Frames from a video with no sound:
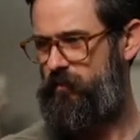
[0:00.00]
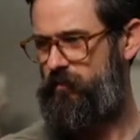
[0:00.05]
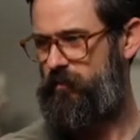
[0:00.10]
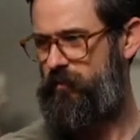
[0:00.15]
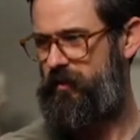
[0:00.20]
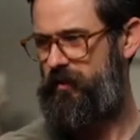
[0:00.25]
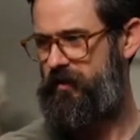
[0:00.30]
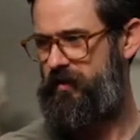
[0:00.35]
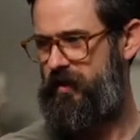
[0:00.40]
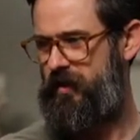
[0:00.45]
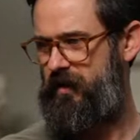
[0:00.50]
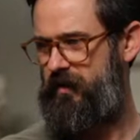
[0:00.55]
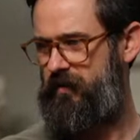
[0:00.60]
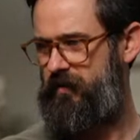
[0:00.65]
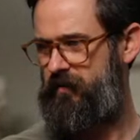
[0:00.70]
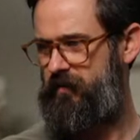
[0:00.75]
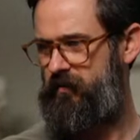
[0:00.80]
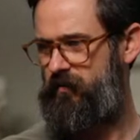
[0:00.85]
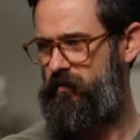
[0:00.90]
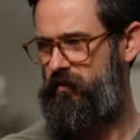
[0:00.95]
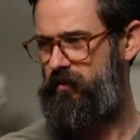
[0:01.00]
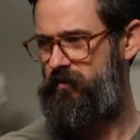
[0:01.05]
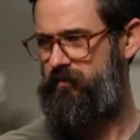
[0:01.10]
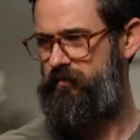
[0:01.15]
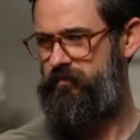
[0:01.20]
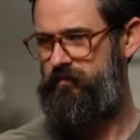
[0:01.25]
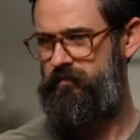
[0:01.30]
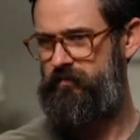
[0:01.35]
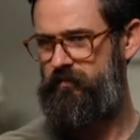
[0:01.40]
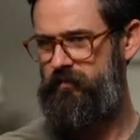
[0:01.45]
Put it down and then we'll
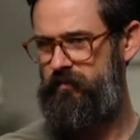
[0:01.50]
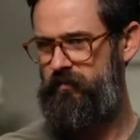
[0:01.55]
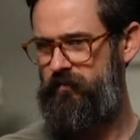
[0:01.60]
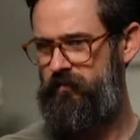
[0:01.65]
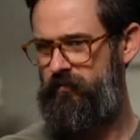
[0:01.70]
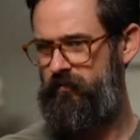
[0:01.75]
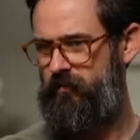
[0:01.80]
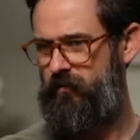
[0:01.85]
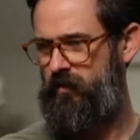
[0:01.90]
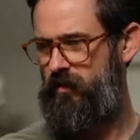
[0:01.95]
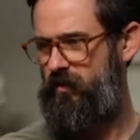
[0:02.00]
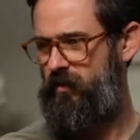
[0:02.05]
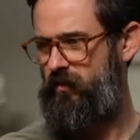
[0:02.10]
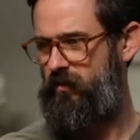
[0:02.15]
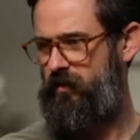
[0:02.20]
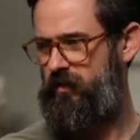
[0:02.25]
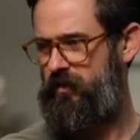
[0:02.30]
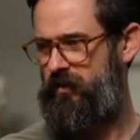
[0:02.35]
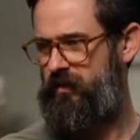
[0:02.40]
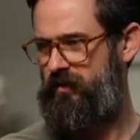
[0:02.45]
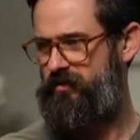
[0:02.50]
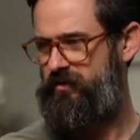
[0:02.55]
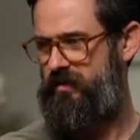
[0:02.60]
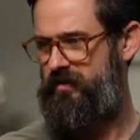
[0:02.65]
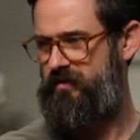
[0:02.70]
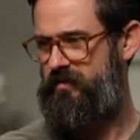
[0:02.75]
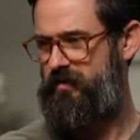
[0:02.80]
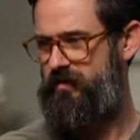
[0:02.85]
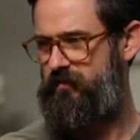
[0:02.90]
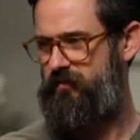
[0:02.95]
go in and
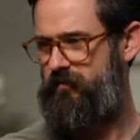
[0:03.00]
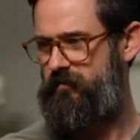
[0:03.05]
adjust it.